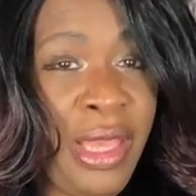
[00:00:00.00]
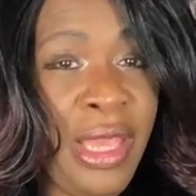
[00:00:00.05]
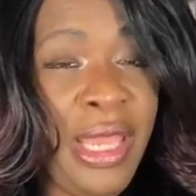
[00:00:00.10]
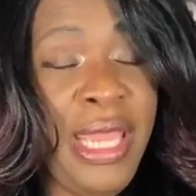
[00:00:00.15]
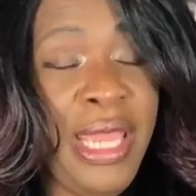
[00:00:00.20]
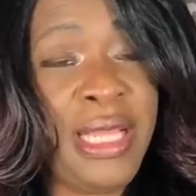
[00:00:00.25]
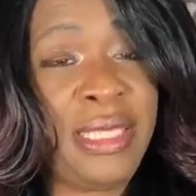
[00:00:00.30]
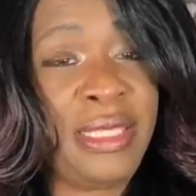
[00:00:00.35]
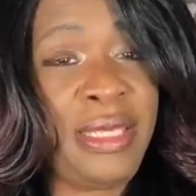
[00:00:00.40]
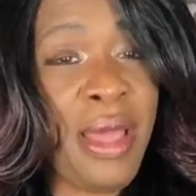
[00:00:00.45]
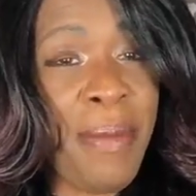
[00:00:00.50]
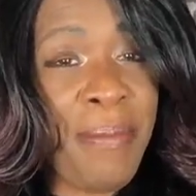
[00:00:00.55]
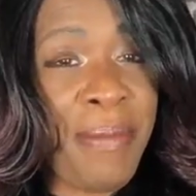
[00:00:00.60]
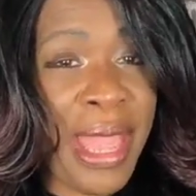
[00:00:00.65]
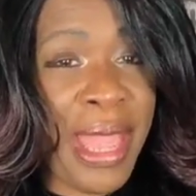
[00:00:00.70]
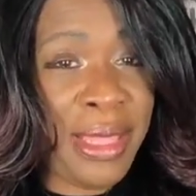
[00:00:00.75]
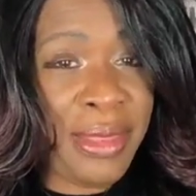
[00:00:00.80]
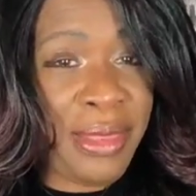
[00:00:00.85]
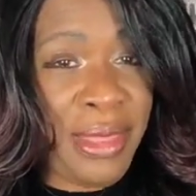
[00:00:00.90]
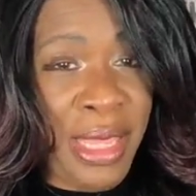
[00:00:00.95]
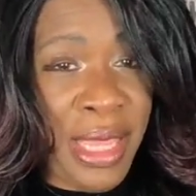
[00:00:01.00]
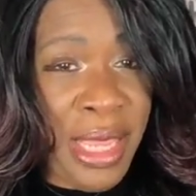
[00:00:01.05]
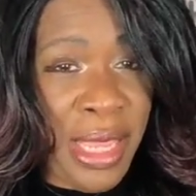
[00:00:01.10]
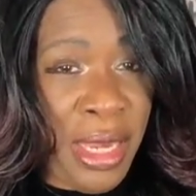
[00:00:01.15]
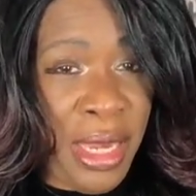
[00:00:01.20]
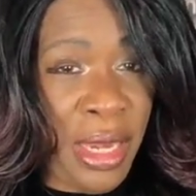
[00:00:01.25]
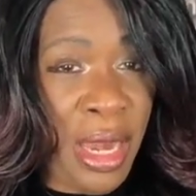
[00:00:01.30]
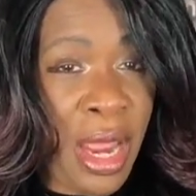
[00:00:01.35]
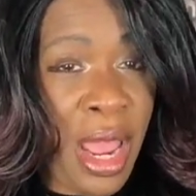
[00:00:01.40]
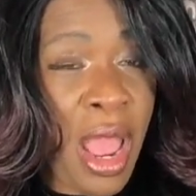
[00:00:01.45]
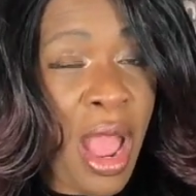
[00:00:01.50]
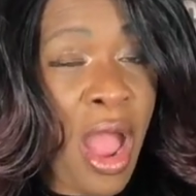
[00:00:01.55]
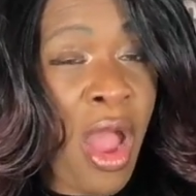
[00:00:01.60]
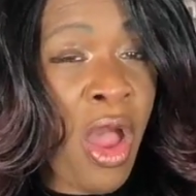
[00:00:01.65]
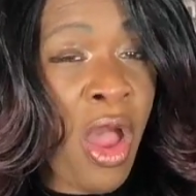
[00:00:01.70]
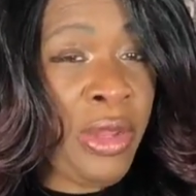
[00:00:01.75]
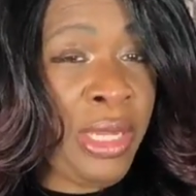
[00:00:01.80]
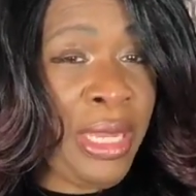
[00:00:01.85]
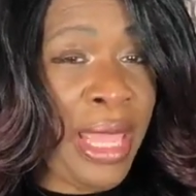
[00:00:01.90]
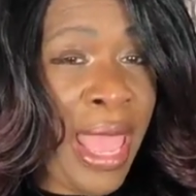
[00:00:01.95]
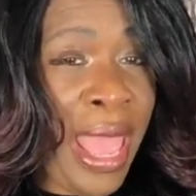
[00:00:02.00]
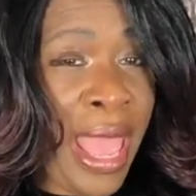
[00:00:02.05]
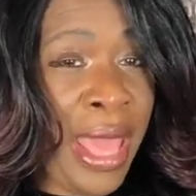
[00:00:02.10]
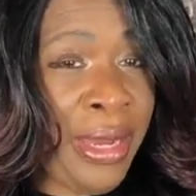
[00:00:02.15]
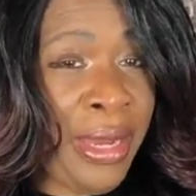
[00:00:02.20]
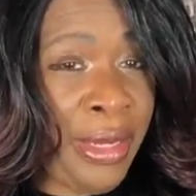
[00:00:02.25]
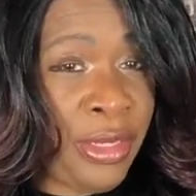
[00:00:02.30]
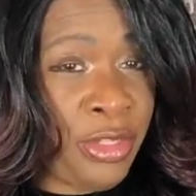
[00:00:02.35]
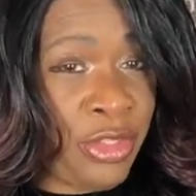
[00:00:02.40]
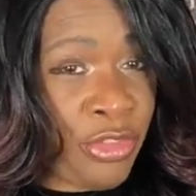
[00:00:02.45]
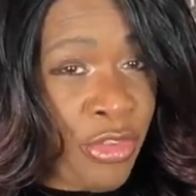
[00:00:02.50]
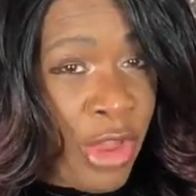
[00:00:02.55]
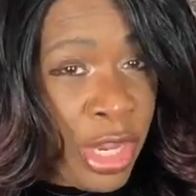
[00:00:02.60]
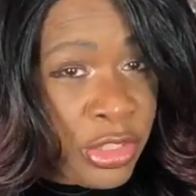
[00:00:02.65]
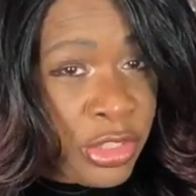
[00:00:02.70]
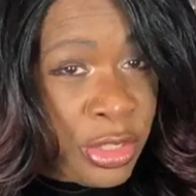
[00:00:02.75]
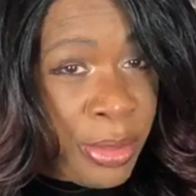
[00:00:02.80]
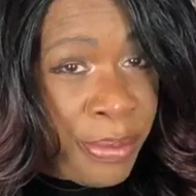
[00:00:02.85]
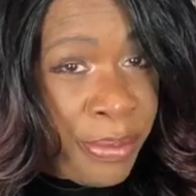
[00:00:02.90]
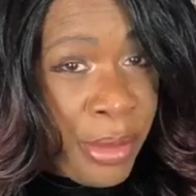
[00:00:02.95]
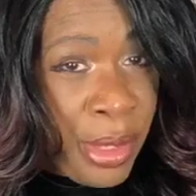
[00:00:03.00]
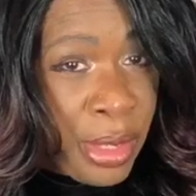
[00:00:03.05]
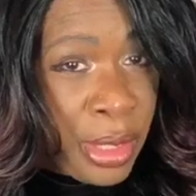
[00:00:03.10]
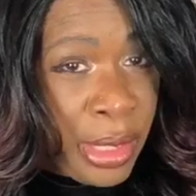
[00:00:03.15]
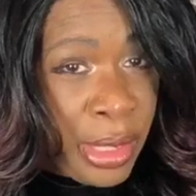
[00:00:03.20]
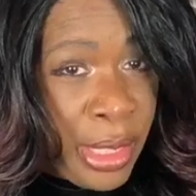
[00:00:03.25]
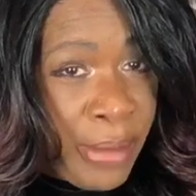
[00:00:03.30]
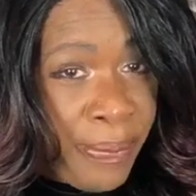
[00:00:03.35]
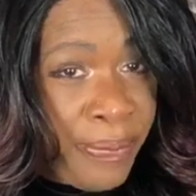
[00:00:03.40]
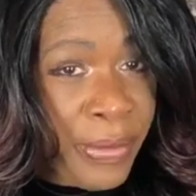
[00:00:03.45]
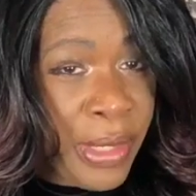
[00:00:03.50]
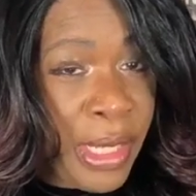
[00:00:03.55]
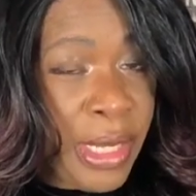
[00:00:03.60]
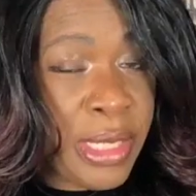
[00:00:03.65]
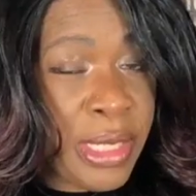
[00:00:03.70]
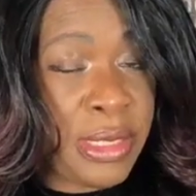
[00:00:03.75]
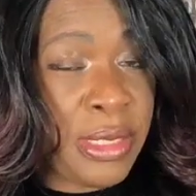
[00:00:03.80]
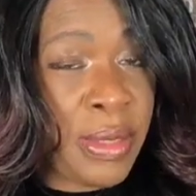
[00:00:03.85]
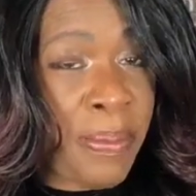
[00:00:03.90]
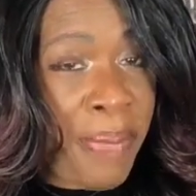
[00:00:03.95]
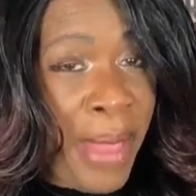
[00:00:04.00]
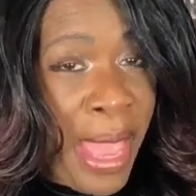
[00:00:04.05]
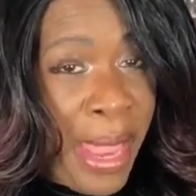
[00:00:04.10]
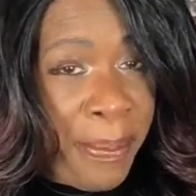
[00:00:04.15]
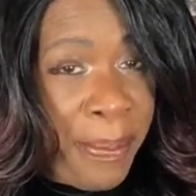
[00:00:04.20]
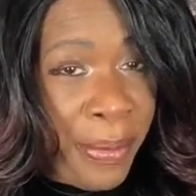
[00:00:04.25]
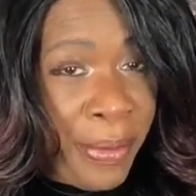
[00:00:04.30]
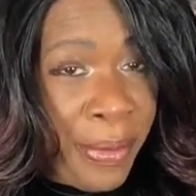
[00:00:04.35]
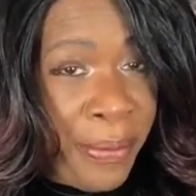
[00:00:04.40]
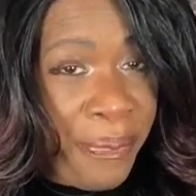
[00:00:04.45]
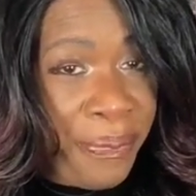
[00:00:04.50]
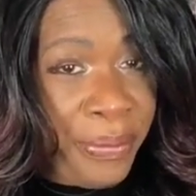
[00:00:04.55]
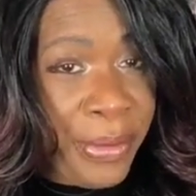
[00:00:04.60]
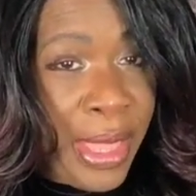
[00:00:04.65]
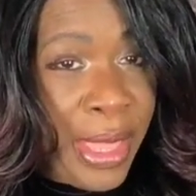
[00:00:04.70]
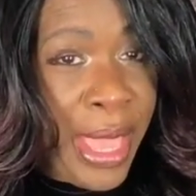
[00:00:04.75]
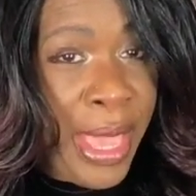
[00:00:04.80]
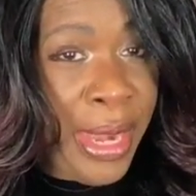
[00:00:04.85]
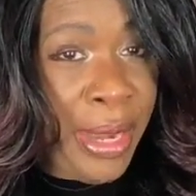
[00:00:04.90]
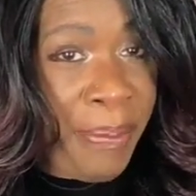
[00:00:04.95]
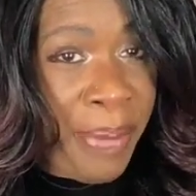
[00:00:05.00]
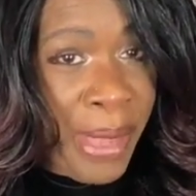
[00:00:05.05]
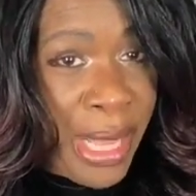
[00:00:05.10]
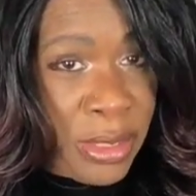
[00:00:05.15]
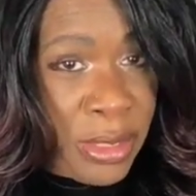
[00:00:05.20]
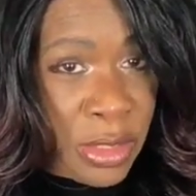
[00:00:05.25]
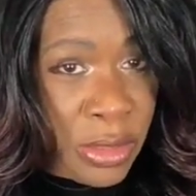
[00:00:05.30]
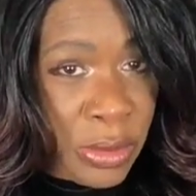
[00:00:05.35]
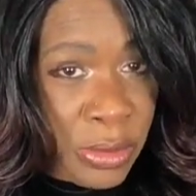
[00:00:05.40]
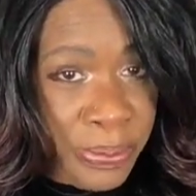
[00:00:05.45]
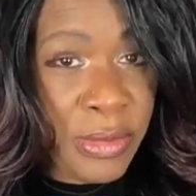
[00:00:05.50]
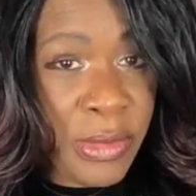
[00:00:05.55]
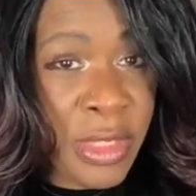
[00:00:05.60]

Except back then, I only had an instruction booklet, some paper, and a pencil.